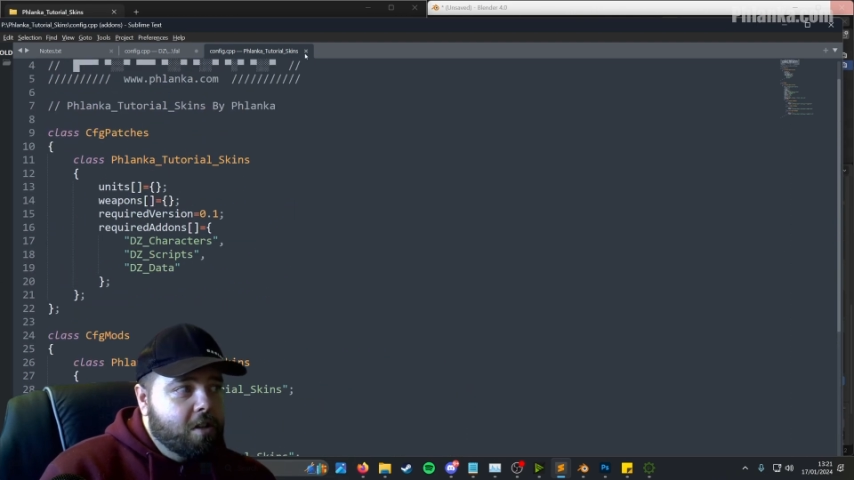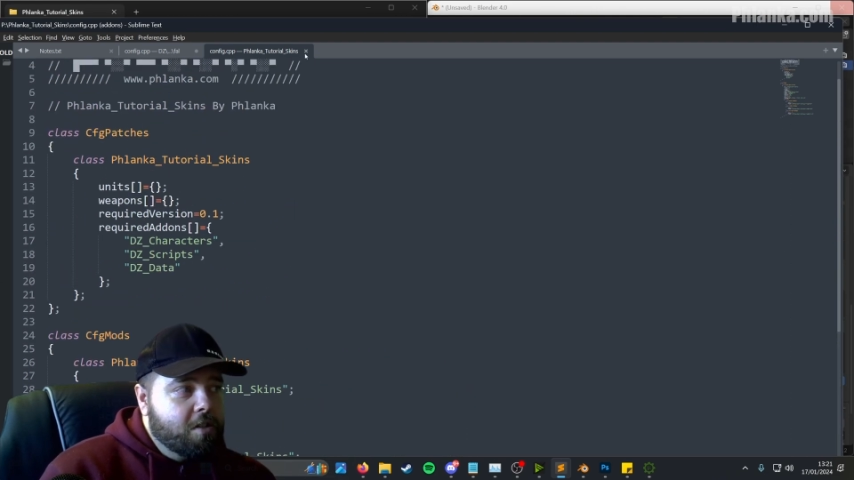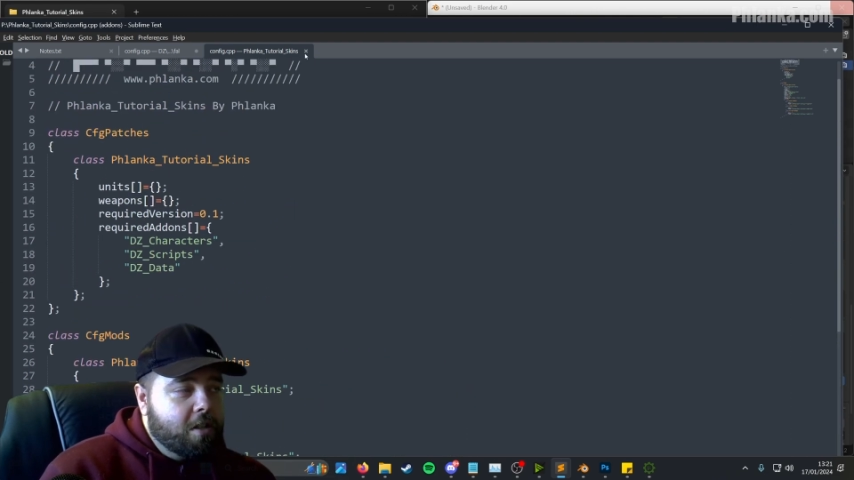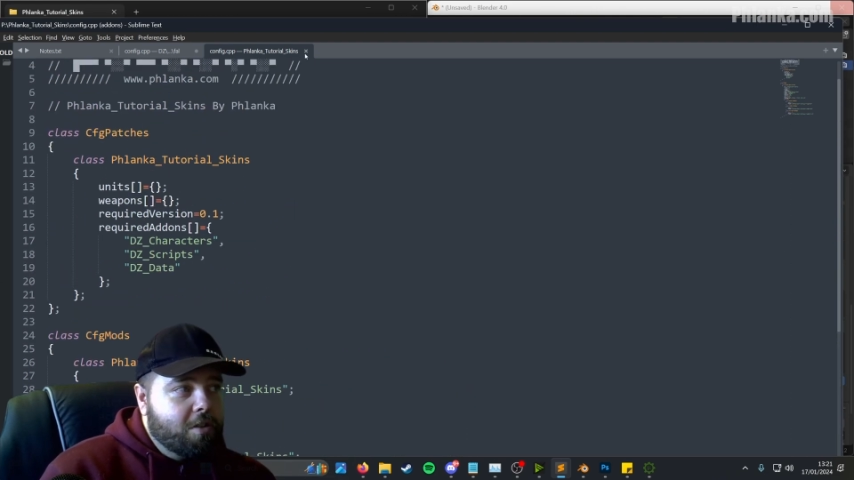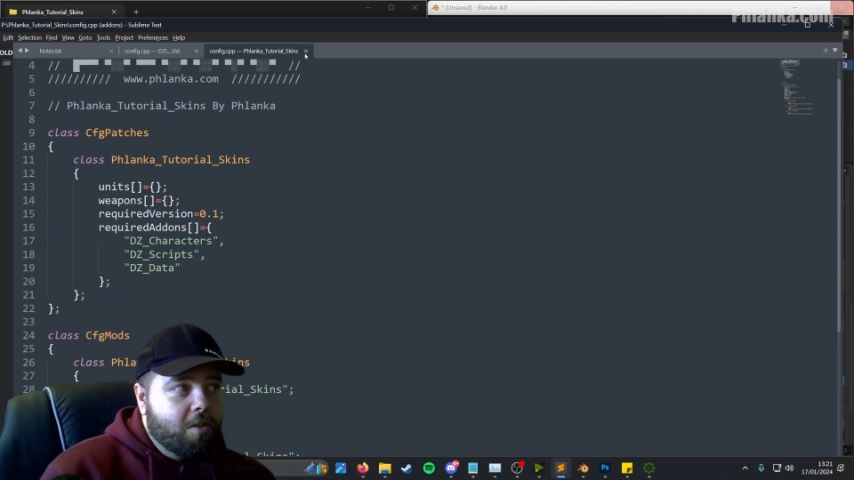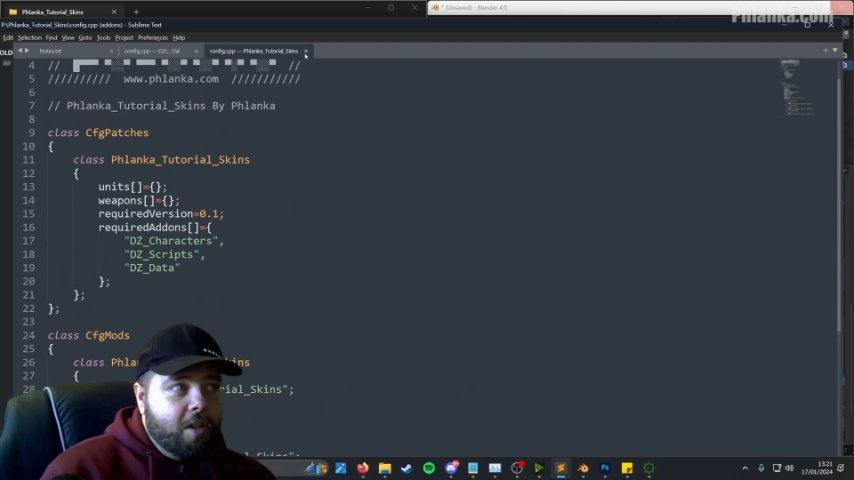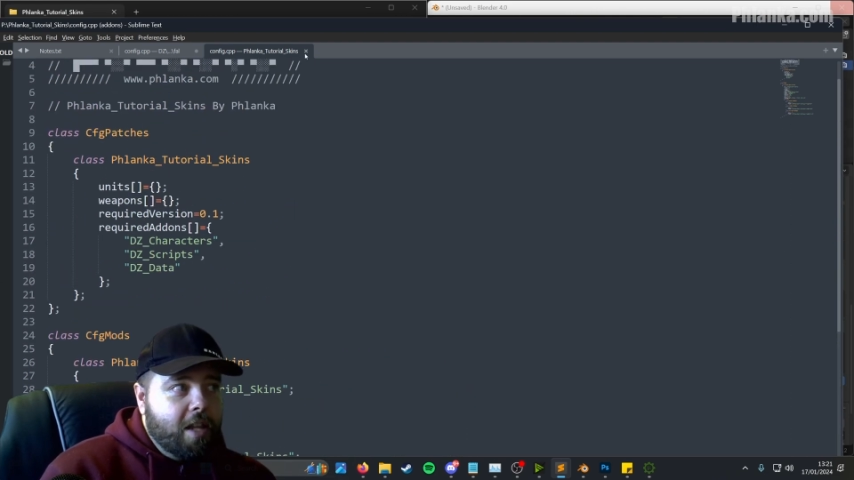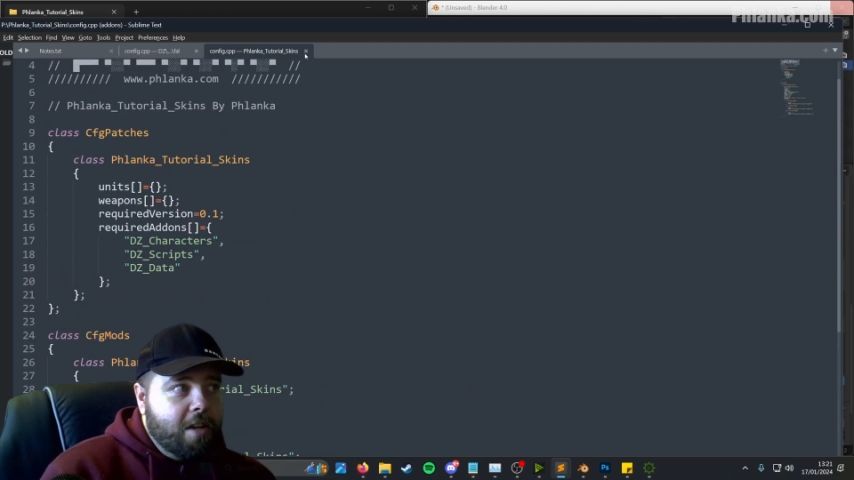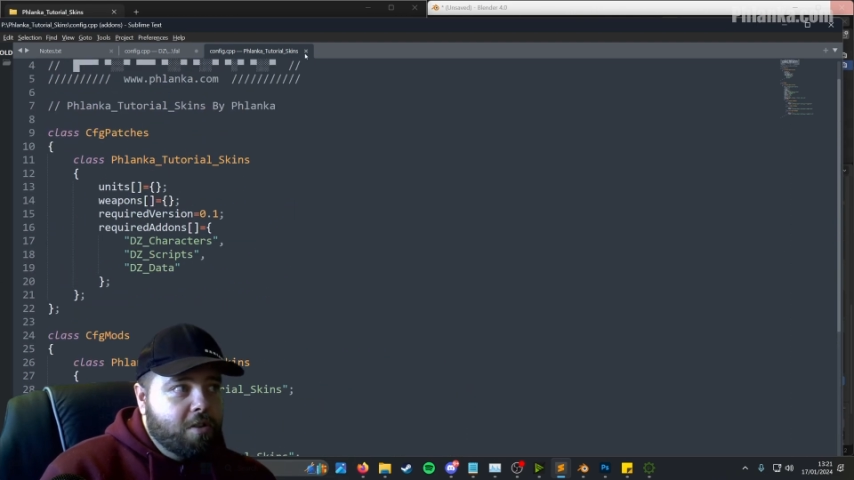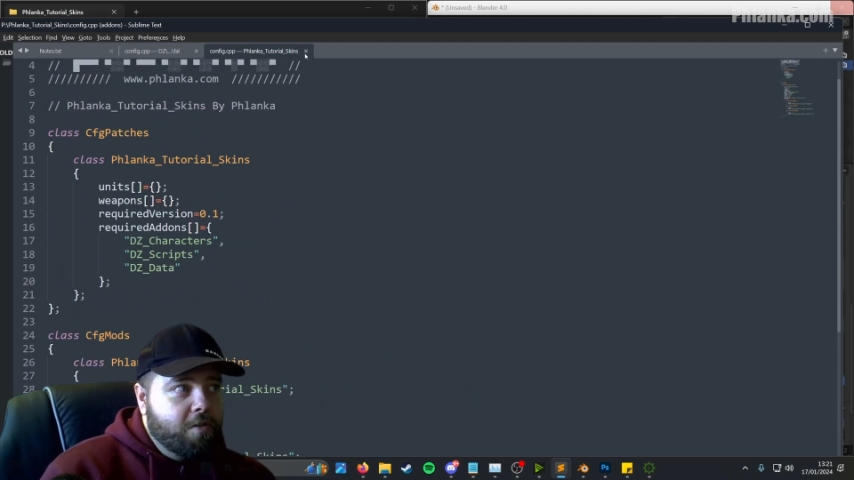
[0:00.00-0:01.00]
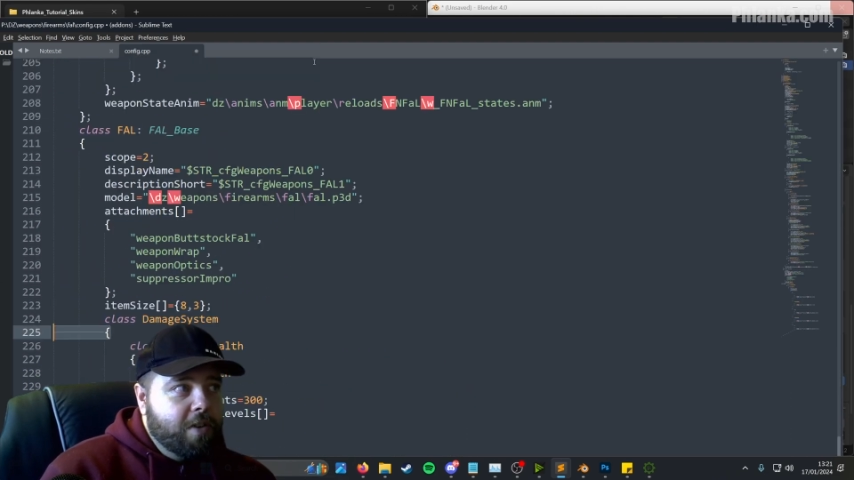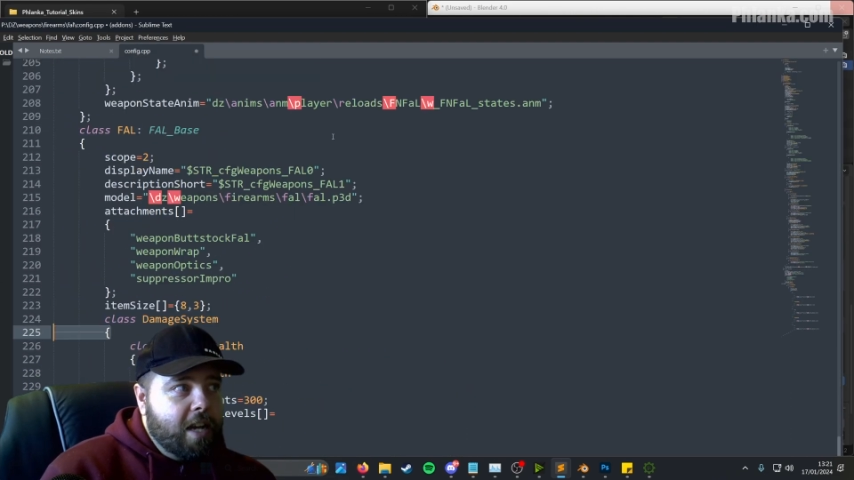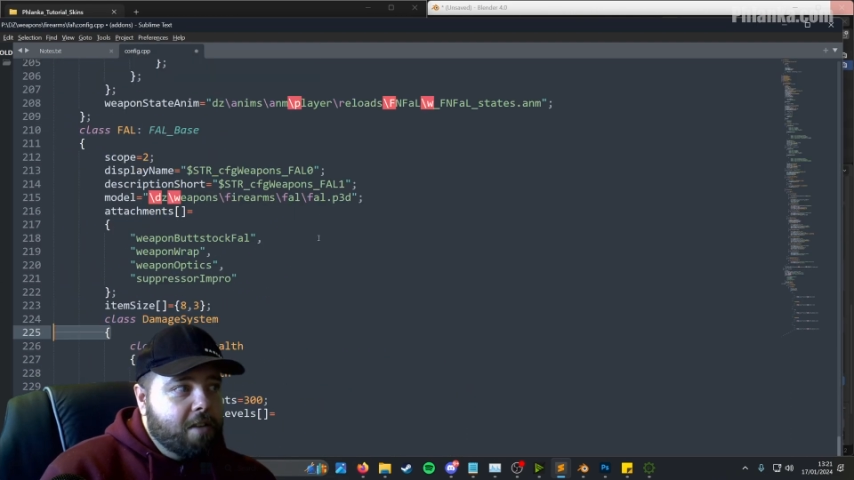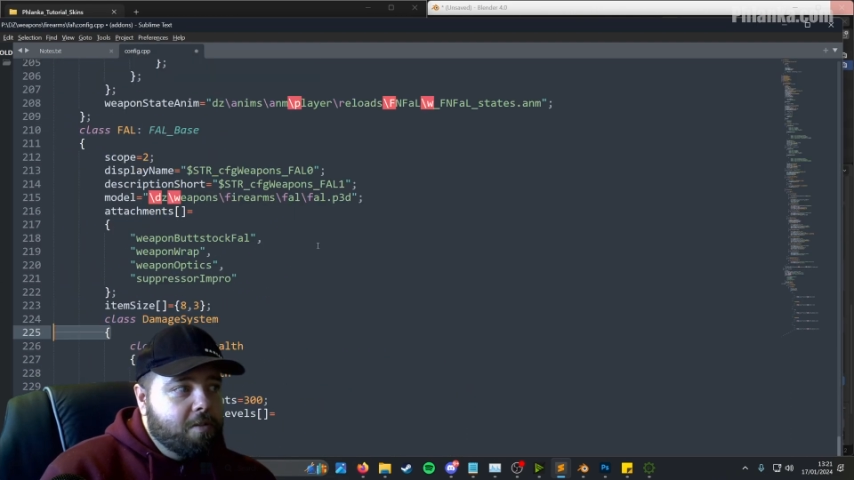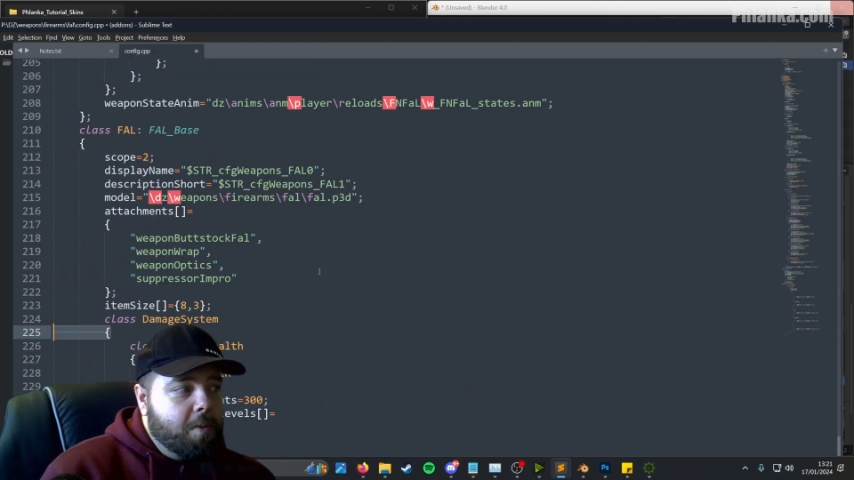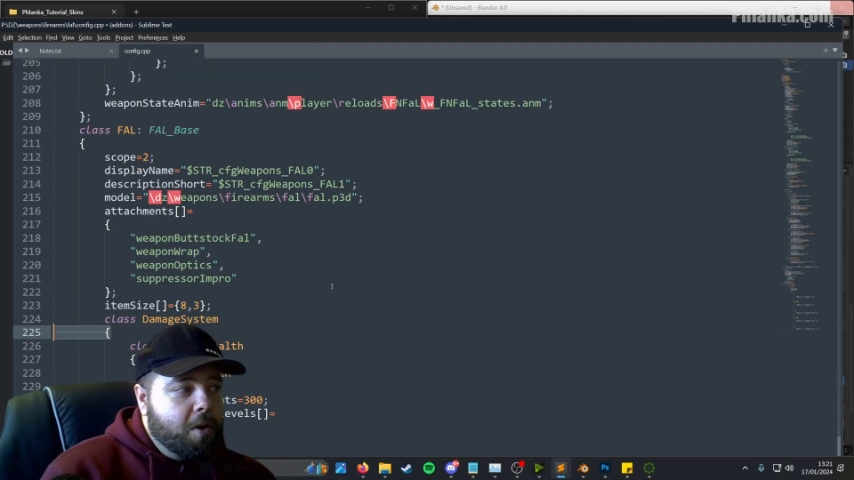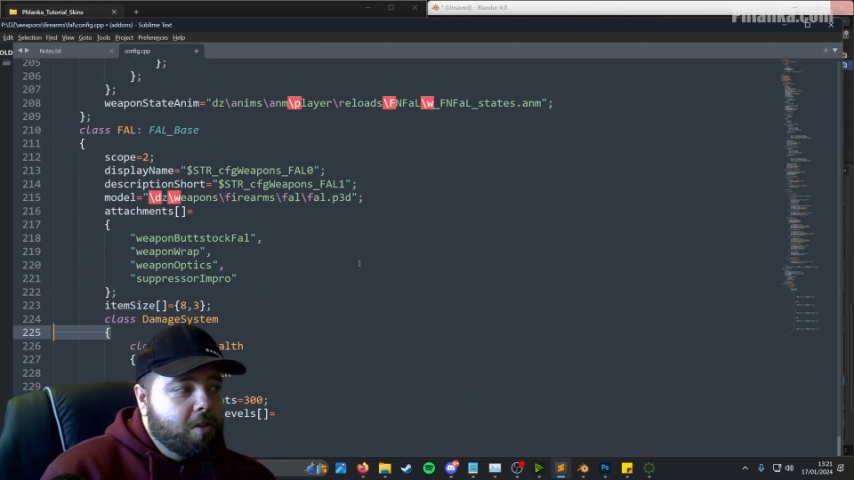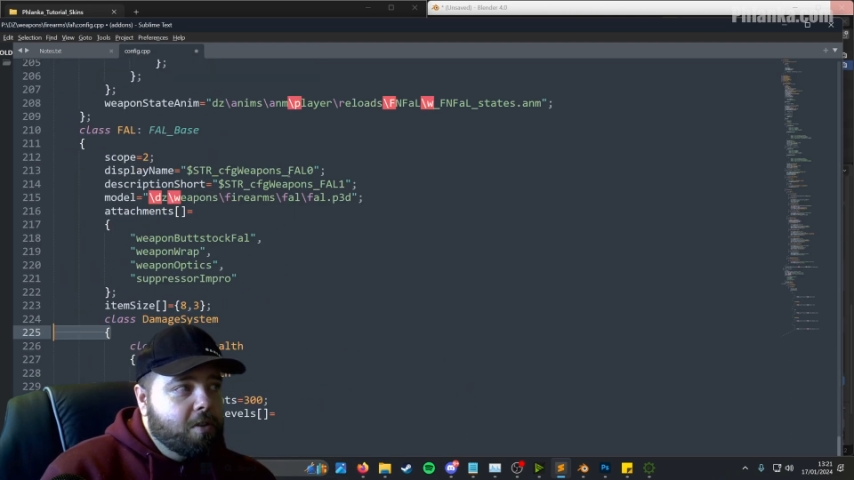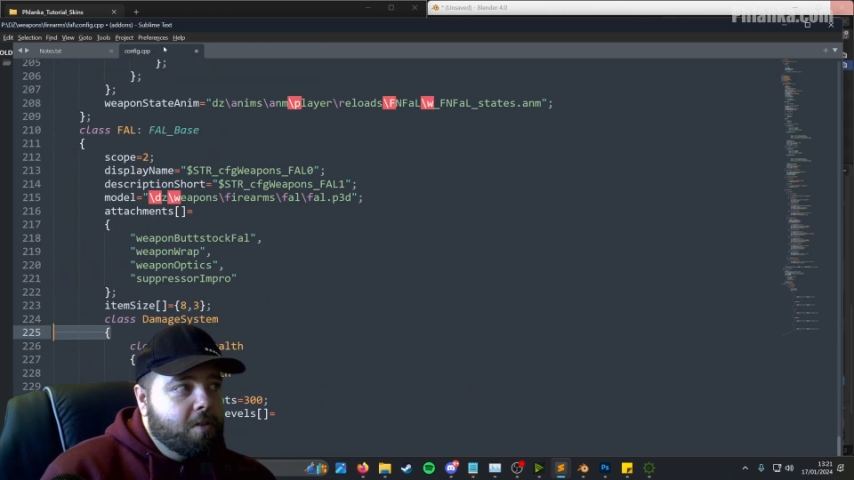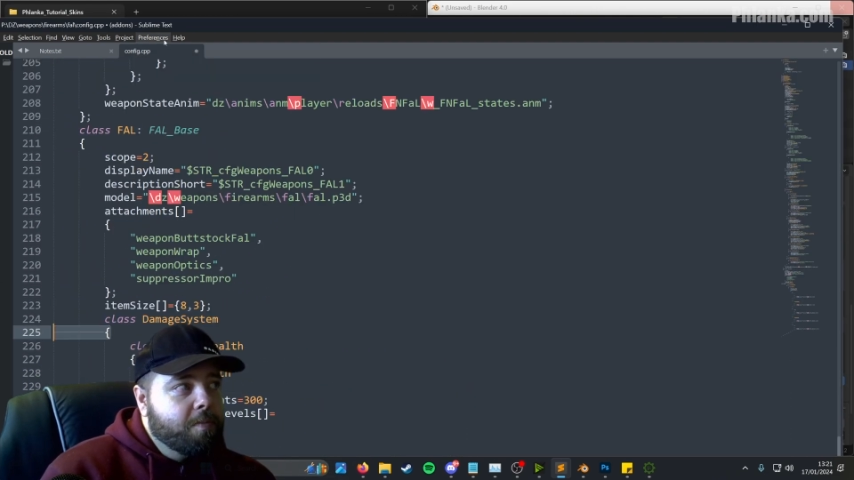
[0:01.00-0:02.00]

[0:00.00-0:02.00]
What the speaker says: So it lets you read it as a mod.